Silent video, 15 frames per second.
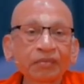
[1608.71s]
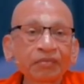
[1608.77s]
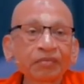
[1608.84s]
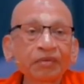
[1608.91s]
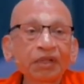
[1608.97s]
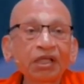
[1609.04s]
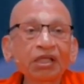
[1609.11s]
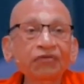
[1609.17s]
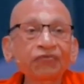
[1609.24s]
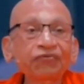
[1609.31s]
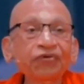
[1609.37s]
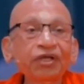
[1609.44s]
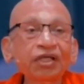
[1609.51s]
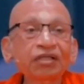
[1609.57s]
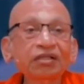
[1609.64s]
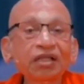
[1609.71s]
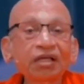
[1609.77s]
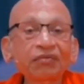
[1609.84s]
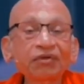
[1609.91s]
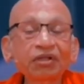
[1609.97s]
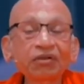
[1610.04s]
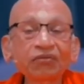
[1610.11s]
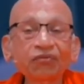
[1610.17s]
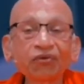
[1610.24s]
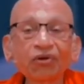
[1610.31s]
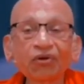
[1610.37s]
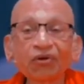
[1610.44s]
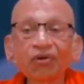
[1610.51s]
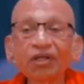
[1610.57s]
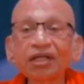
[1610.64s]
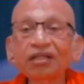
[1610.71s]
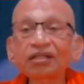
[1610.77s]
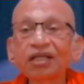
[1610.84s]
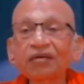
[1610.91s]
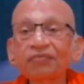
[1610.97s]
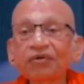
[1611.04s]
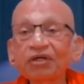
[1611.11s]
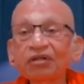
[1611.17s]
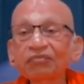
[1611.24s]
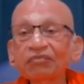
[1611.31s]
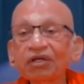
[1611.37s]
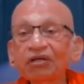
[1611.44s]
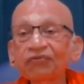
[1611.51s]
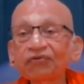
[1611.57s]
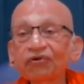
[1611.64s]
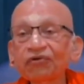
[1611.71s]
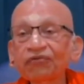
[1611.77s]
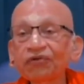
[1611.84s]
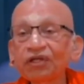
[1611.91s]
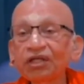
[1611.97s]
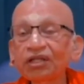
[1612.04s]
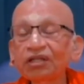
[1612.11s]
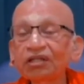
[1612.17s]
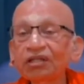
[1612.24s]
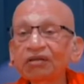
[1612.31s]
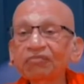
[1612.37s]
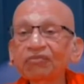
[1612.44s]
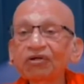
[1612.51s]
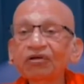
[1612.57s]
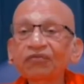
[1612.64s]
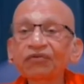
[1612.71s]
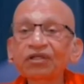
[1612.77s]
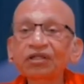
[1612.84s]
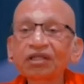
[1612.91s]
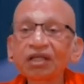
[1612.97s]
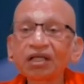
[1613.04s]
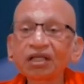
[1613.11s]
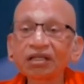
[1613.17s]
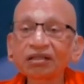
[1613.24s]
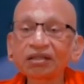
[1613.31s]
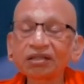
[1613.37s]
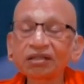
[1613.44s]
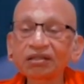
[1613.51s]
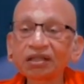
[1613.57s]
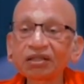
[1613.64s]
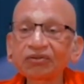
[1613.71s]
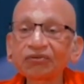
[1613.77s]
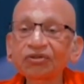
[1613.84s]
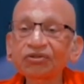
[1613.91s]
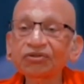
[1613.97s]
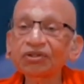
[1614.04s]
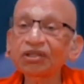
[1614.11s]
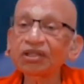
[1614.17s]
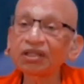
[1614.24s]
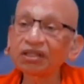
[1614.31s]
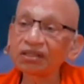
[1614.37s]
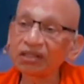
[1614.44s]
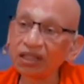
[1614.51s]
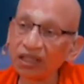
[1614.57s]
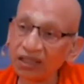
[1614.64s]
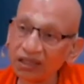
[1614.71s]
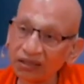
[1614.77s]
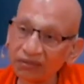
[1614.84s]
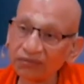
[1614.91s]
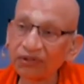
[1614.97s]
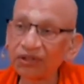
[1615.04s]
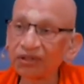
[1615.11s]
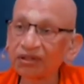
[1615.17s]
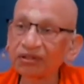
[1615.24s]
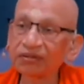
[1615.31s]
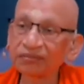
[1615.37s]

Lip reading: And if you examine what all has happened by fulfilling number of desires, is still you are still a desiring person.